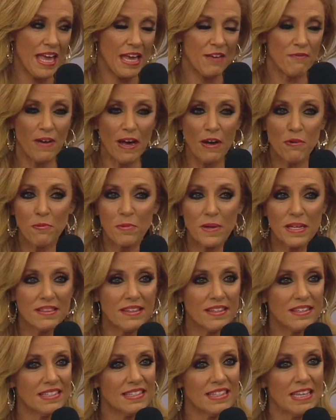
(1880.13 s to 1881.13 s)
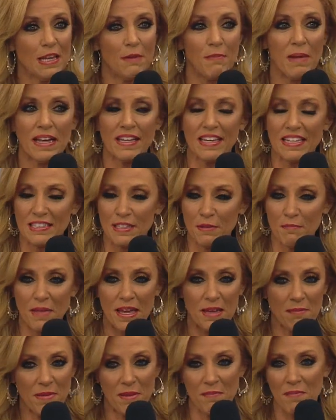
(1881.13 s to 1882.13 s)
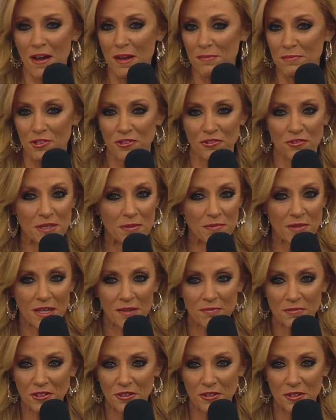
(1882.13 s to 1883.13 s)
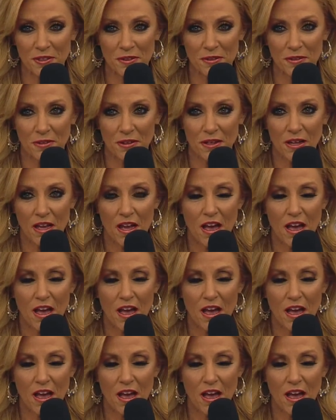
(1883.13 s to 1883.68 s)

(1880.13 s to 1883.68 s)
If I win this thing, I get to make my mom's dream come true.